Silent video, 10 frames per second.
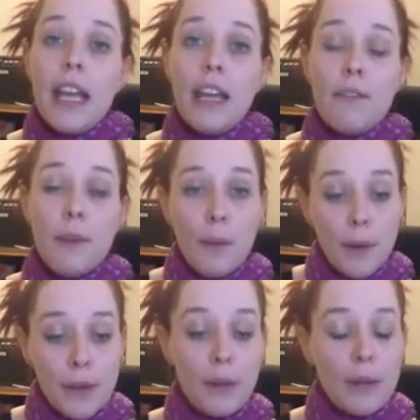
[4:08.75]
If the
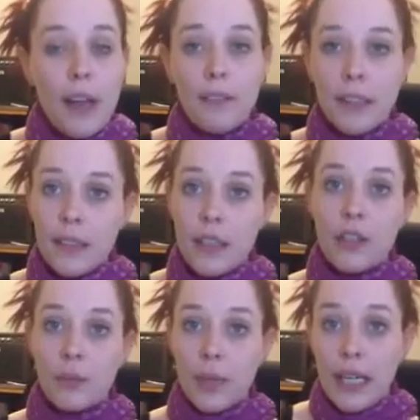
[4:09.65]
person who's having a
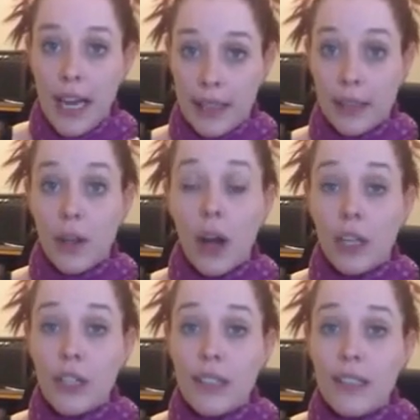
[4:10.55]
seizure regains
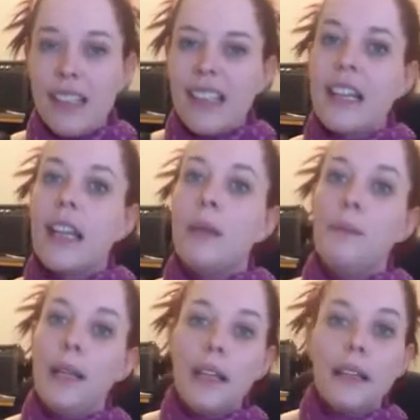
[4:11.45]
consciousness and then
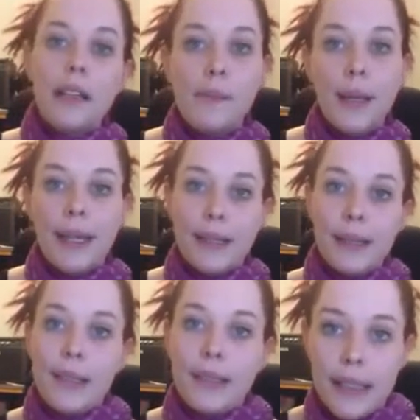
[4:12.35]
immediately
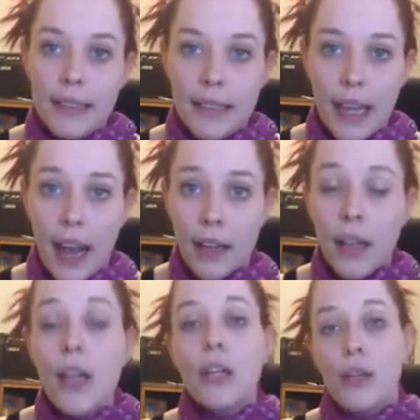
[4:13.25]
begins to seize again,
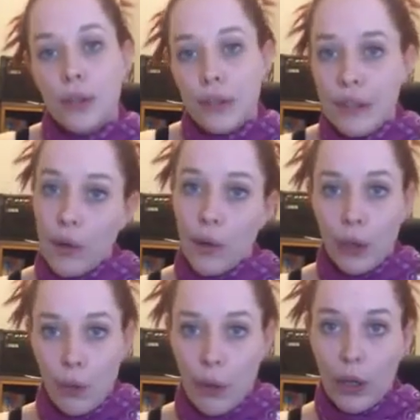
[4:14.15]
you're still
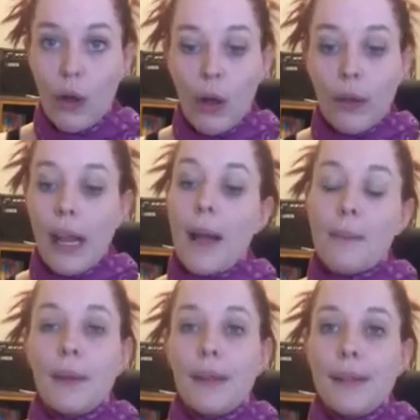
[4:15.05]
going to want to call an
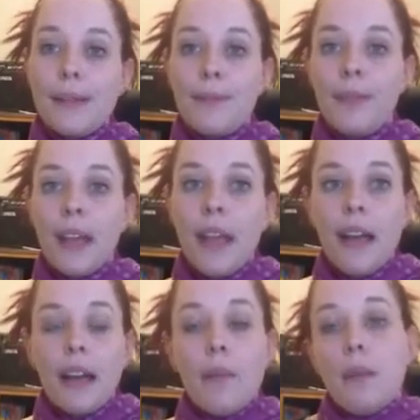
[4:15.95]
ambulance.
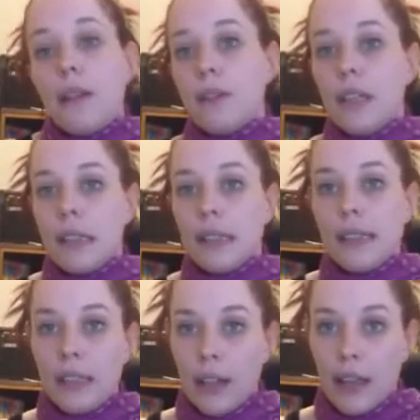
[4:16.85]
A couple other things
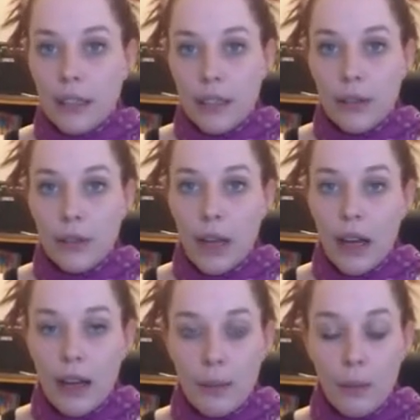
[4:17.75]
to not do
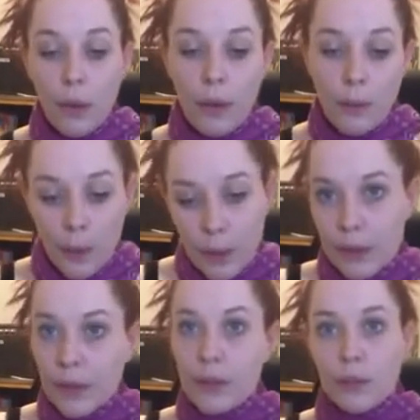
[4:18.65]
when the
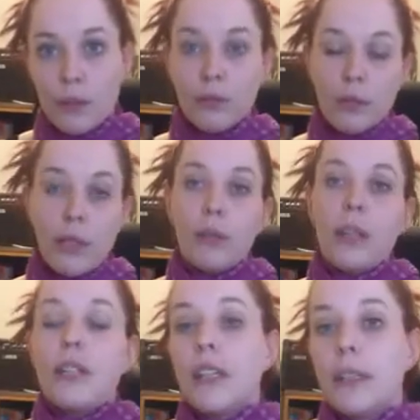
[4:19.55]
person is sort of
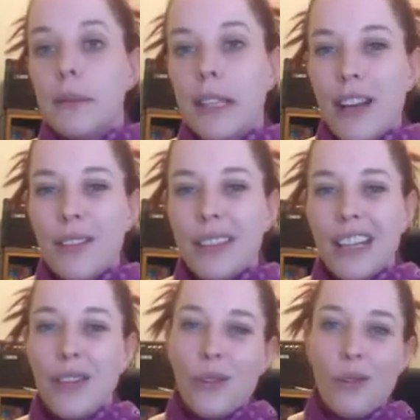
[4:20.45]
reorienting themselves.
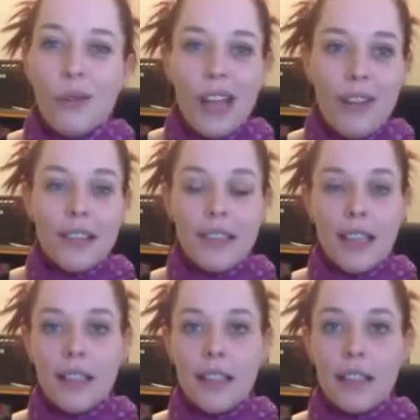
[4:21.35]
I know we have this
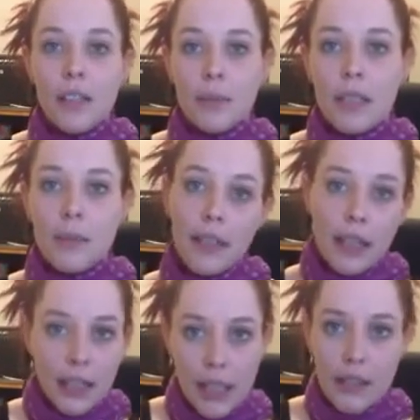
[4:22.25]
tendency as humans to be
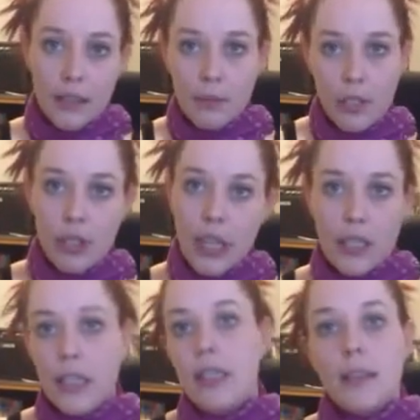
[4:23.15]
like, can I get you something to drink?
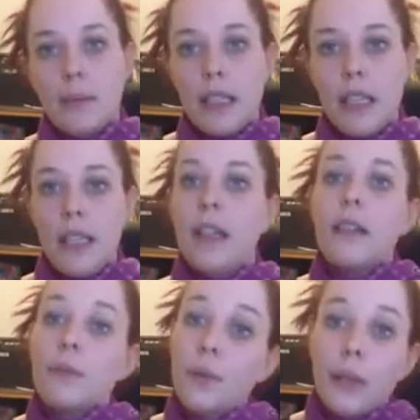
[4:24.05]
Do you need something to eat?
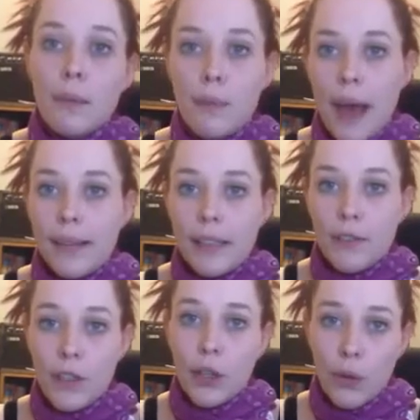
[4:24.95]
It's really best
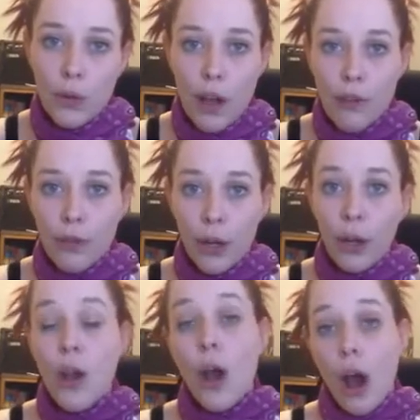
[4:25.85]
if you can hold off
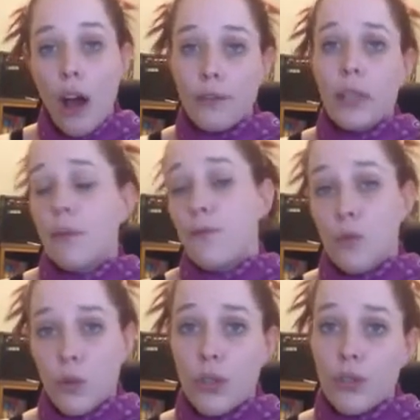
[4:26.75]
on offering them
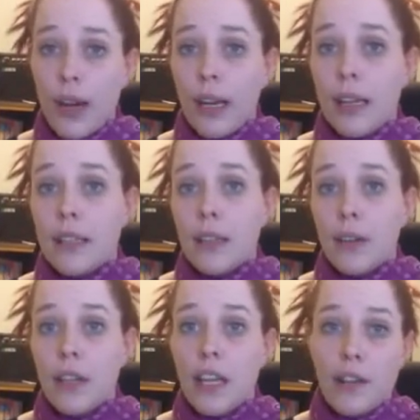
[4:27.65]
food or drink
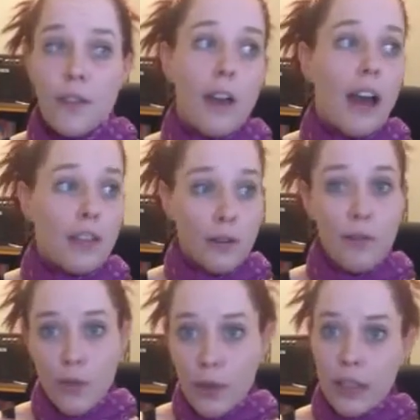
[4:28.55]
until they've either
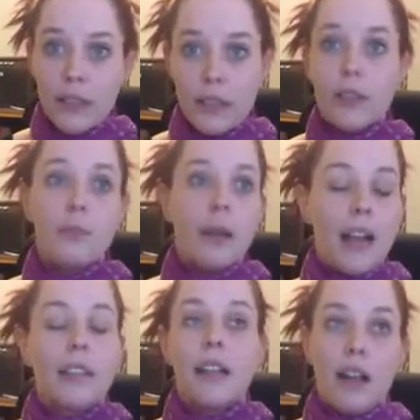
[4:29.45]
fully circled
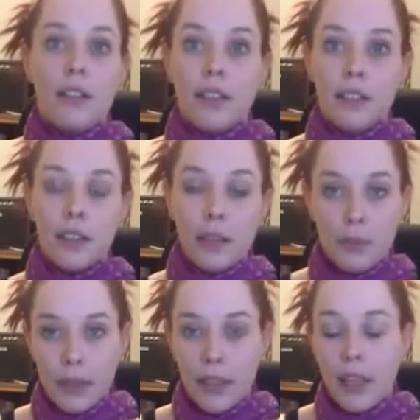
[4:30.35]
back around and are
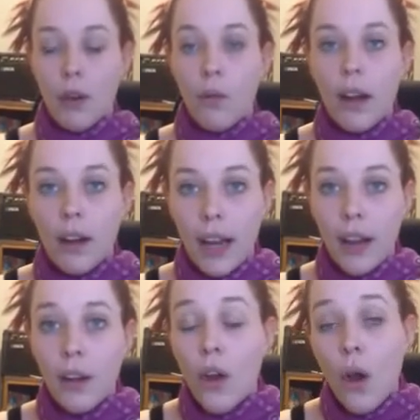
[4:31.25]
completely aware
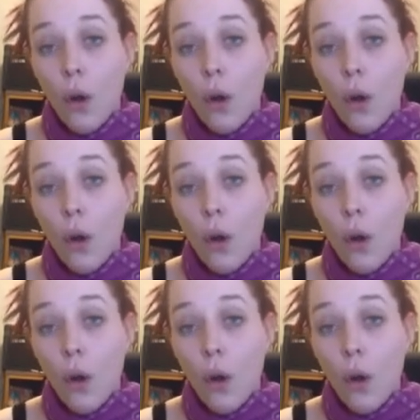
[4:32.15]
again,